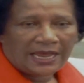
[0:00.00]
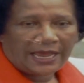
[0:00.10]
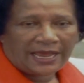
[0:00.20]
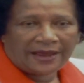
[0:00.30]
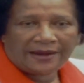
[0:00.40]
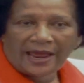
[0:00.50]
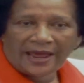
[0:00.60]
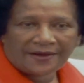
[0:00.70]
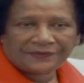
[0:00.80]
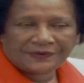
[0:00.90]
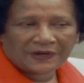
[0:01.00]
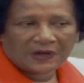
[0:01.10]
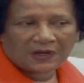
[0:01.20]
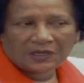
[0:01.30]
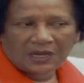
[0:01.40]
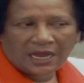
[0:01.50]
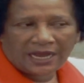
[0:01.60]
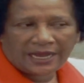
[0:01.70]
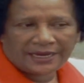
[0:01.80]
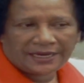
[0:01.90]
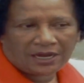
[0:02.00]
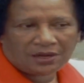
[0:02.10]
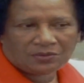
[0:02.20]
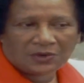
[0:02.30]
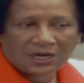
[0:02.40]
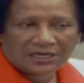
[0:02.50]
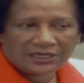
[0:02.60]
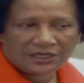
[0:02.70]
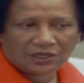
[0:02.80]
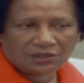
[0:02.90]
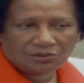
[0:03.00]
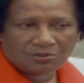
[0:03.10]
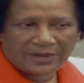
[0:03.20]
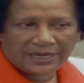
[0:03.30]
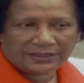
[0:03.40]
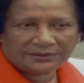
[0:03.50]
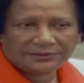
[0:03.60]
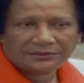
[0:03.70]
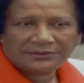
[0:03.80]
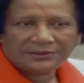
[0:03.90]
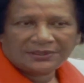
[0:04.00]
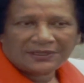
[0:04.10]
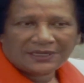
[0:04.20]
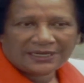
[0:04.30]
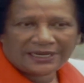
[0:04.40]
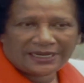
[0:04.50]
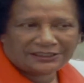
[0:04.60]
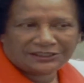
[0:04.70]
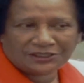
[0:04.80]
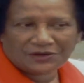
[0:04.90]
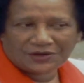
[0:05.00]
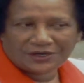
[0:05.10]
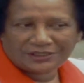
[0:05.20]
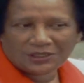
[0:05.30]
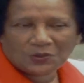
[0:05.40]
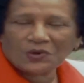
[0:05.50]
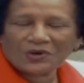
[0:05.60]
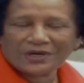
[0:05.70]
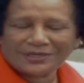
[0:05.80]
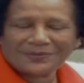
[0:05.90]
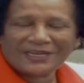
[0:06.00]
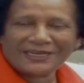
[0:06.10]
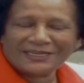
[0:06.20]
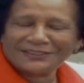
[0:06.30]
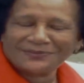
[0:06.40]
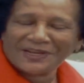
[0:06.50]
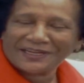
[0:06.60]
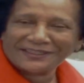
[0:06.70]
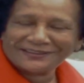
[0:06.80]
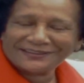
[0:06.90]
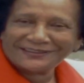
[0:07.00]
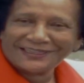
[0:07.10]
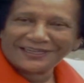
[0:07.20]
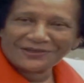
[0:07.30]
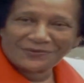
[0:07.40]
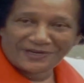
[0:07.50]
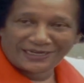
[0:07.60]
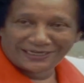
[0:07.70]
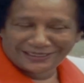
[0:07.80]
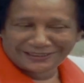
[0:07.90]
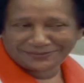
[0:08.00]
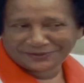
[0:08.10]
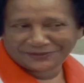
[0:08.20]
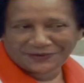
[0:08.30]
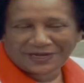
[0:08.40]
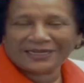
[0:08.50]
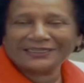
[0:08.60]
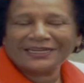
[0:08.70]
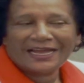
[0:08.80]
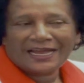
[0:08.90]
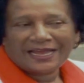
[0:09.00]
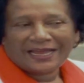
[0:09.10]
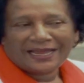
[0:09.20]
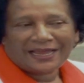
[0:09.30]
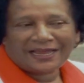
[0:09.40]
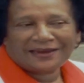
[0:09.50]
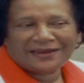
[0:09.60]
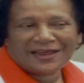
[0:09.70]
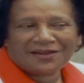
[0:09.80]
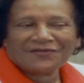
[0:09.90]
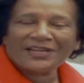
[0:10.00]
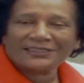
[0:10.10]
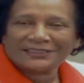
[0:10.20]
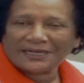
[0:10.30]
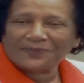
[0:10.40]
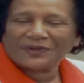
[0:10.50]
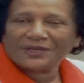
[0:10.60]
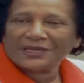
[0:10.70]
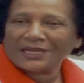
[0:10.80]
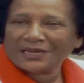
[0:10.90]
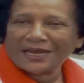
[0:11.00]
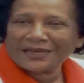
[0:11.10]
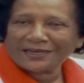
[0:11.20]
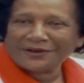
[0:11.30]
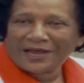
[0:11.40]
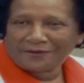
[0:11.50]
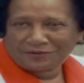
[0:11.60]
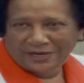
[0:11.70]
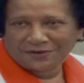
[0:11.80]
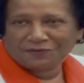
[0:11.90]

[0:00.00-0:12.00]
And after I won the gold medal, King George awarded me this medal, Queen Elizabeth's father. And that's something that I can